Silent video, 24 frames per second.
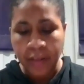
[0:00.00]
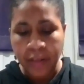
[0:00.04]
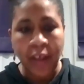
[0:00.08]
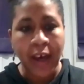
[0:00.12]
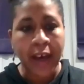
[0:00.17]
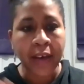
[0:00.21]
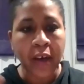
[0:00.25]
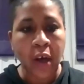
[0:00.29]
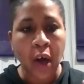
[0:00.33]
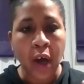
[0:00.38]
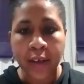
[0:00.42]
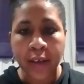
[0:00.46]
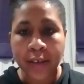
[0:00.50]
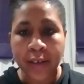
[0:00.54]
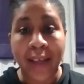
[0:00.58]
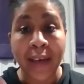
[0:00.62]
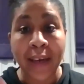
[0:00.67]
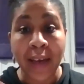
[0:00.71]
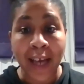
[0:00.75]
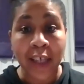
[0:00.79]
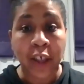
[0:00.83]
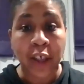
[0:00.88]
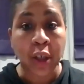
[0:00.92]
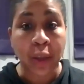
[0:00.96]
that
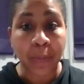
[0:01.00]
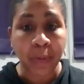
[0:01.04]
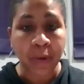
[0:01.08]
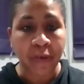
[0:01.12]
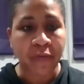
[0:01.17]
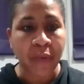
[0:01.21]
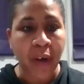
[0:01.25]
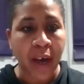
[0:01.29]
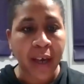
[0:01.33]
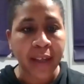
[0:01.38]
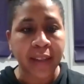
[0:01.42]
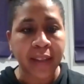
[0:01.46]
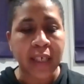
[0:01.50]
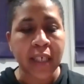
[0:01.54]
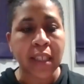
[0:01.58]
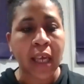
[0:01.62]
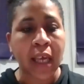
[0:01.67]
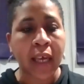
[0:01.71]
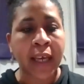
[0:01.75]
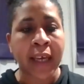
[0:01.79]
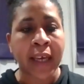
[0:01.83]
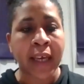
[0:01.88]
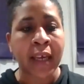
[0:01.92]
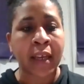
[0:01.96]
that actually provide these.
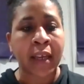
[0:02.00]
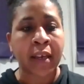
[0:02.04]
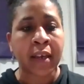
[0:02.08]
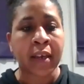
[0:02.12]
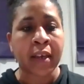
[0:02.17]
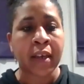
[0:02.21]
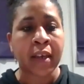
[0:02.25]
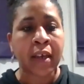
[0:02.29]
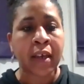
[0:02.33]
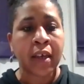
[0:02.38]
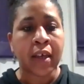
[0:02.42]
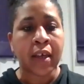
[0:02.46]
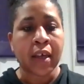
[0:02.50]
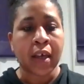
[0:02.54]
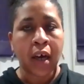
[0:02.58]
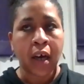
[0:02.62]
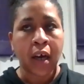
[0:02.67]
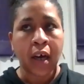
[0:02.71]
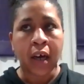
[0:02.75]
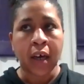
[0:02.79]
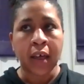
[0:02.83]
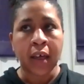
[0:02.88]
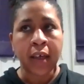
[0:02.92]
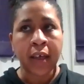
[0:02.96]
In
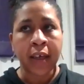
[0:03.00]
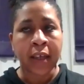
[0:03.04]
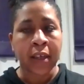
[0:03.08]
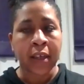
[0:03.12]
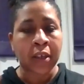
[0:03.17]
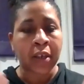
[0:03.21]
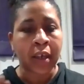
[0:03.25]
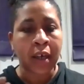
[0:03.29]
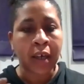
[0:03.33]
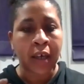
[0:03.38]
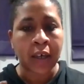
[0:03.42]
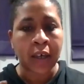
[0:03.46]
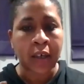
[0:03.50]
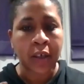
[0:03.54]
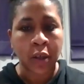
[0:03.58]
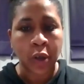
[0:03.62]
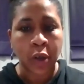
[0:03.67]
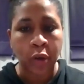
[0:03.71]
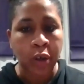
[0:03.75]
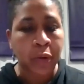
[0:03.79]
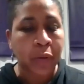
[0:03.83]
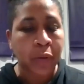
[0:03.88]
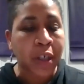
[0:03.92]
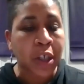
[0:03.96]
in uh,
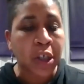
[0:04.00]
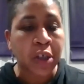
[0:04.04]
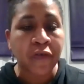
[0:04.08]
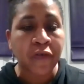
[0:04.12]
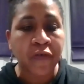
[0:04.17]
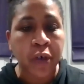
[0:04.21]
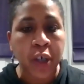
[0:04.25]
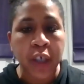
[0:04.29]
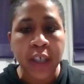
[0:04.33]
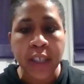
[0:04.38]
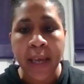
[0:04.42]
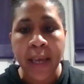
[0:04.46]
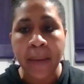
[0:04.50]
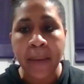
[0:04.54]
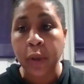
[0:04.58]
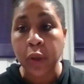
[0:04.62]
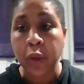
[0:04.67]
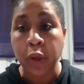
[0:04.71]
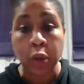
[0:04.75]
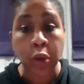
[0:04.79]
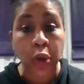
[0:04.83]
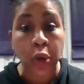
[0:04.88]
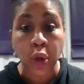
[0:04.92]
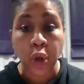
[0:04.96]
York region, for example,
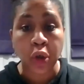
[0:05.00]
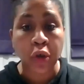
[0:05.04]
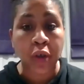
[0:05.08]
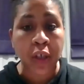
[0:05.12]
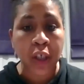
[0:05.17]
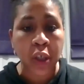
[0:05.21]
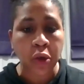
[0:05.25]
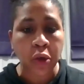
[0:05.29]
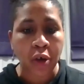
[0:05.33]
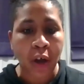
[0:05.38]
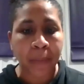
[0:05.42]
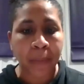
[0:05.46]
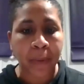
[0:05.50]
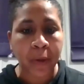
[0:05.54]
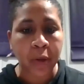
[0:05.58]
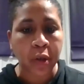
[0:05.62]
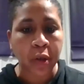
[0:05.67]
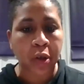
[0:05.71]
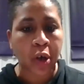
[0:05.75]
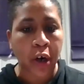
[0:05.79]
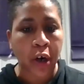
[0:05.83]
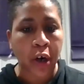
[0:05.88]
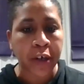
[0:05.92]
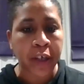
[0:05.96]
there's Judy's
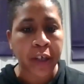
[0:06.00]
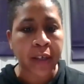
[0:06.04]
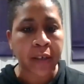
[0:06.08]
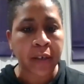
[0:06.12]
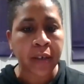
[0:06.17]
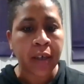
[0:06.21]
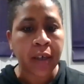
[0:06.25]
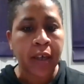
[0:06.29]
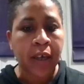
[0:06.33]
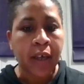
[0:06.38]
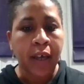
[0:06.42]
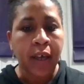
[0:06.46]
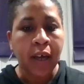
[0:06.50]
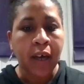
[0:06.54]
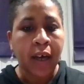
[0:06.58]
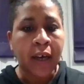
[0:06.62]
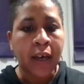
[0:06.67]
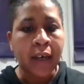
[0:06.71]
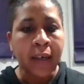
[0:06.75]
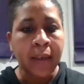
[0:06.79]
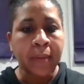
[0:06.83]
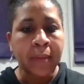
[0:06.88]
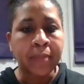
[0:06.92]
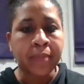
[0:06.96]
Tropical Garden.
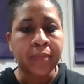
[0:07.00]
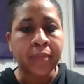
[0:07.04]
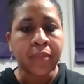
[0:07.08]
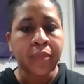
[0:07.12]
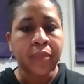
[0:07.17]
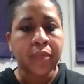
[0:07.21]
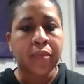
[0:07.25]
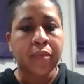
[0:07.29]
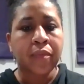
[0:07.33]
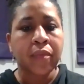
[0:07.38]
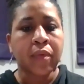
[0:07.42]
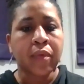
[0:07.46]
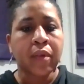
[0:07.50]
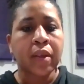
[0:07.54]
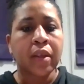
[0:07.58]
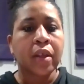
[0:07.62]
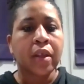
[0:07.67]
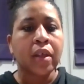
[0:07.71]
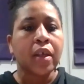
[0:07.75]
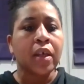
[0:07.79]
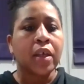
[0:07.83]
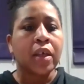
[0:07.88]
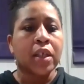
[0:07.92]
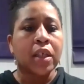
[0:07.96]
Um,
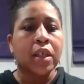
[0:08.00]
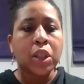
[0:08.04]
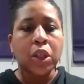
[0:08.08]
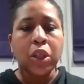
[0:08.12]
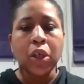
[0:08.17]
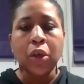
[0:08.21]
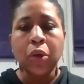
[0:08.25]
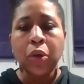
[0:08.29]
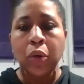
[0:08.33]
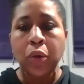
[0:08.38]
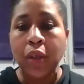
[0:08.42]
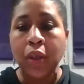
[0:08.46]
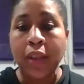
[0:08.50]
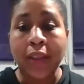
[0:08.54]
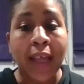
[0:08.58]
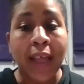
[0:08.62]
so